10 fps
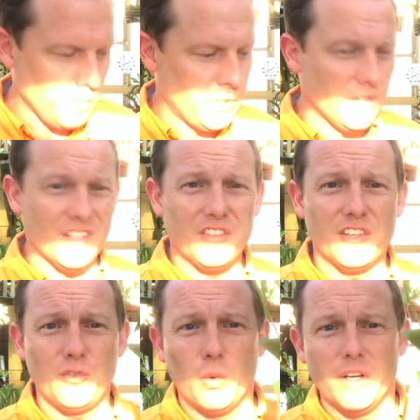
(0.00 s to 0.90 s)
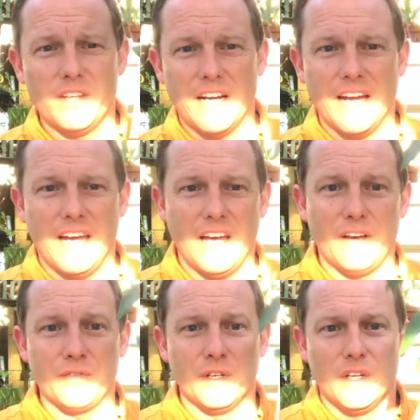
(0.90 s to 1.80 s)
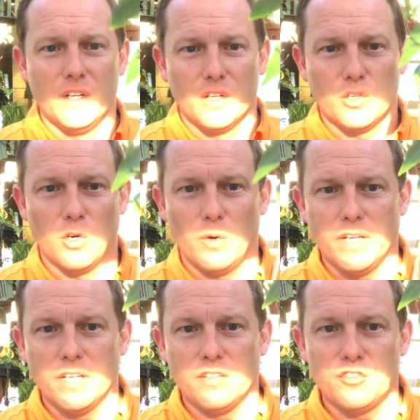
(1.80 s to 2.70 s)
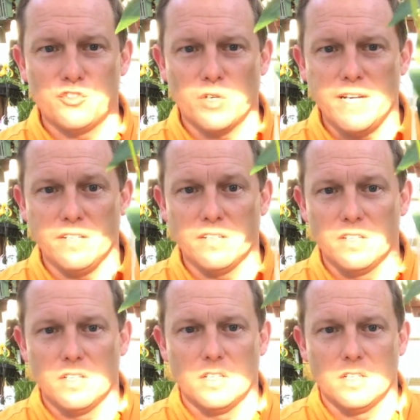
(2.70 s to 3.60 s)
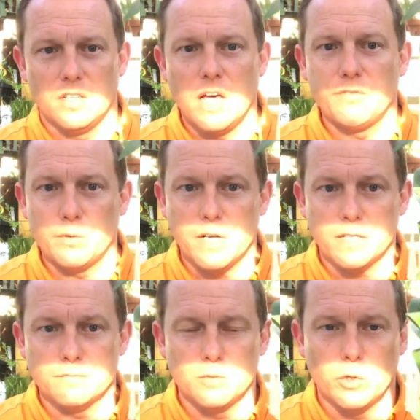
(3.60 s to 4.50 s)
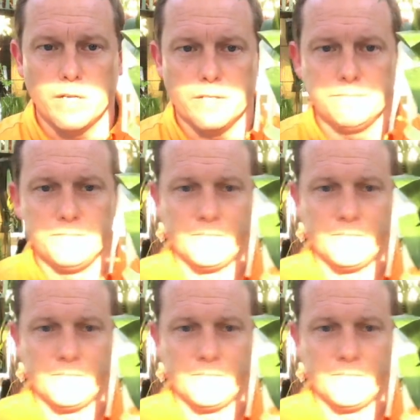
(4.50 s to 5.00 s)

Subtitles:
But this is one that I have growing in straight lava rock. Okay.